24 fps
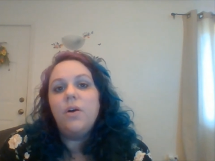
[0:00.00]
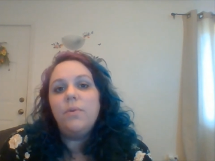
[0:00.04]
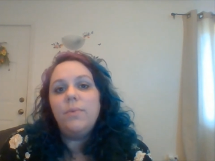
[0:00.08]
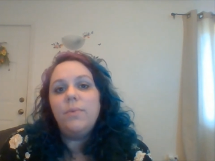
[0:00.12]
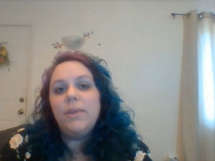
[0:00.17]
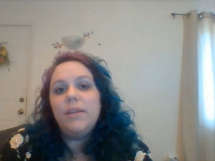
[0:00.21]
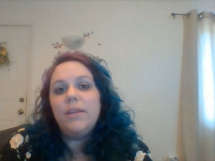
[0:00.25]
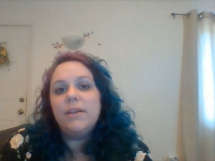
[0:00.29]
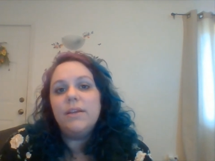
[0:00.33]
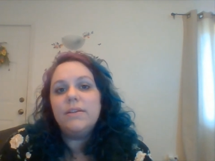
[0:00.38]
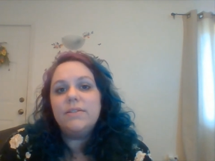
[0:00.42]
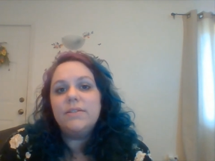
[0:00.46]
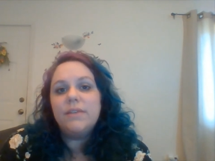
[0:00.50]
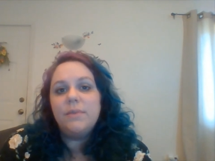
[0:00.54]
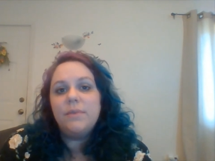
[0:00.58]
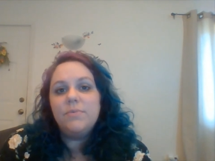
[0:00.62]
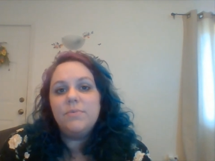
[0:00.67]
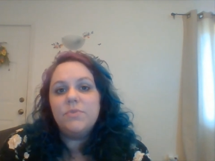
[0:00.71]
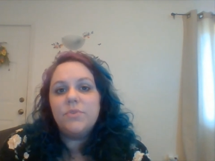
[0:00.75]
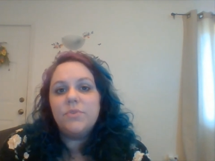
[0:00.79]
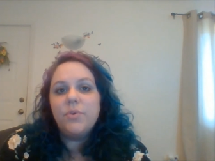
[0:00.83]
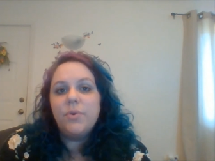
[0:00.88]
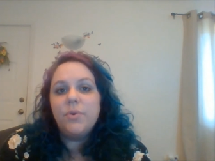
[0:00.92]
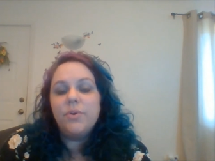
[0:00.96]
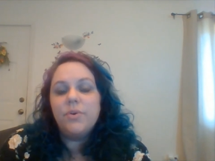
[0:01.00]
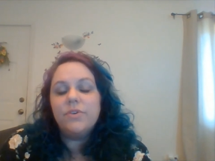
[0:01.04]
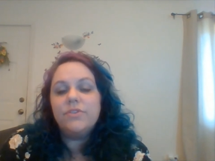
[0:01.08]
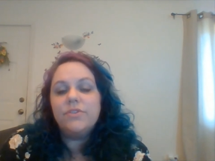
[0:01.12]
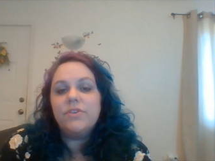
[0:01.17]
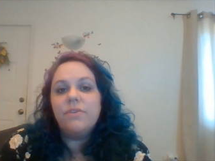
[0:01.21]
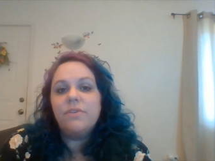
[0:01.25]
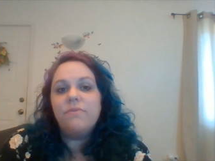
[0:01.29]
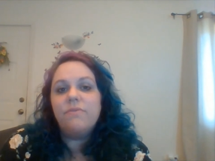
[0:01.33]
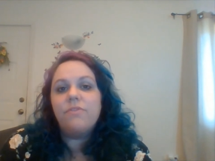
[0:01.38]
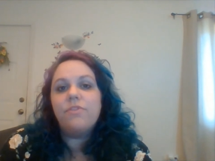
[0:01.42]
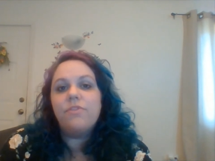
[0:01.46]
we accept scores
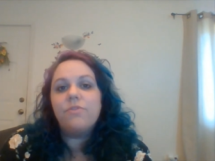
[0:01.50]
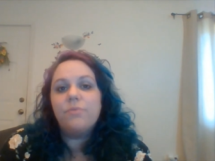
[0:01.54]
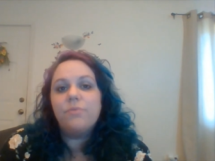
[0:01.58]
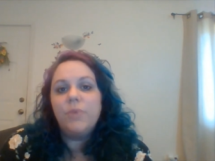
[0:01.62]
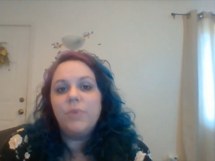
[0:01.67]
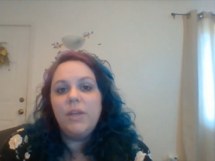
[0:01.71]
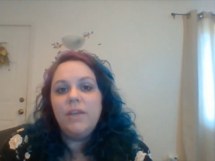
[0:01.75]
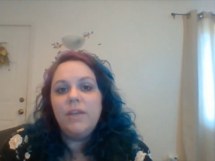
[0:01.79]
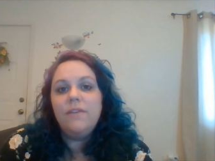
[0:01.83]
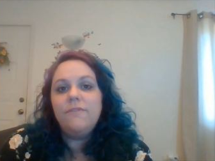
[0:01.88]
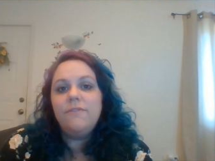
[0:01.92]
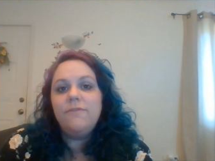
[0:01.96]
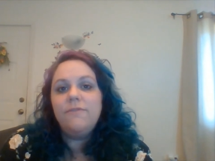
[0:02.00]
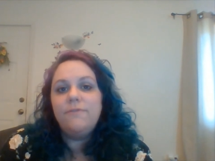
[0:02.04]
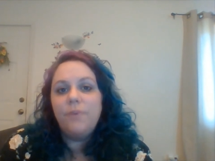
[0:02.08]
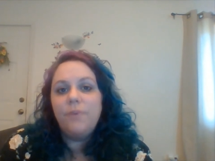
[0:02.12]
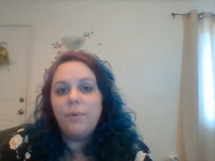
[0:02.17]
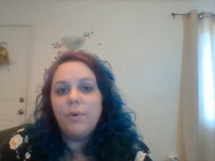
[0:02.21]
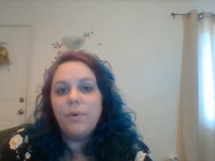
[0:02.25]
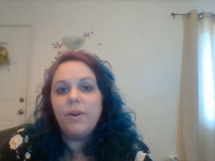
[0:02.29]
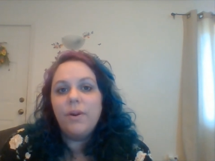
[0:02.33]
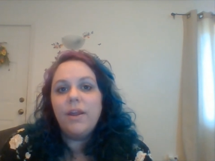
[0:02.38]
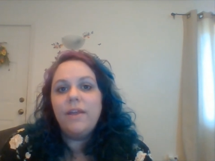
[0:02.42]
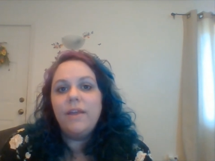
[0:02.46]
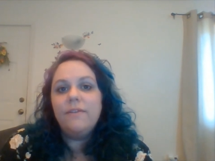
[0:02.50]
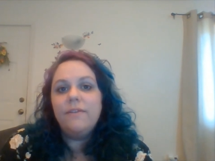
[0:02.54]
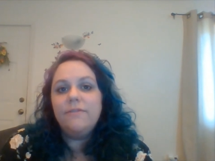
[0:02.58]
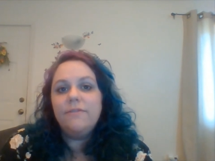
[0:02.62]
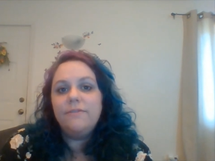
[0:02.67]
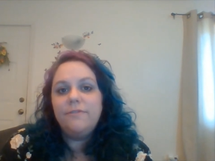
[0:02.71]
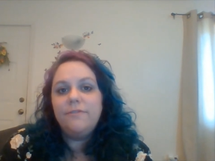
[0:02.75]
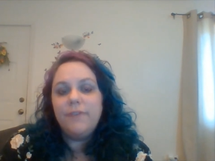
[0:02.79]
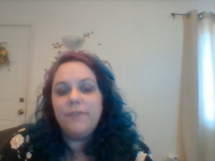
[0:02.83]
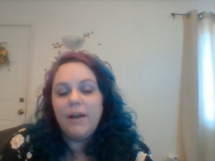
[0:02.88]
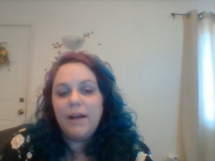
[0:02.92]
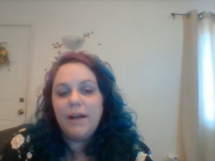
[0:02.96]
of three, four, and
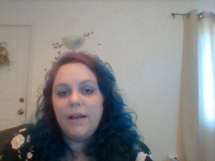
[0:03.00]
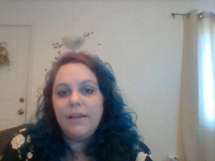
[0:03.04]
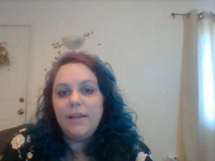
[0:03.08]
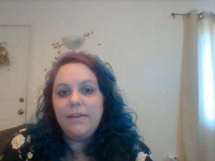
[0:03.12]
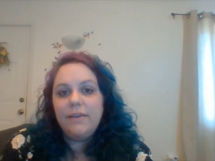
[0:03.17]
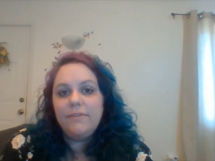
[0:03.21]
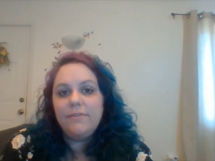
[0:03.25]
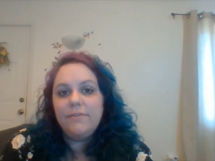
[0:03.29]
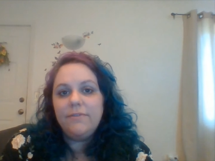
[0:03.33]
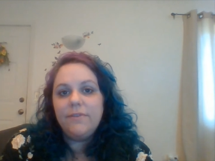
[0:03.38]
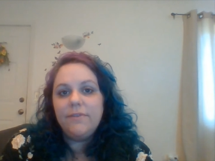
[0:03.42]
five.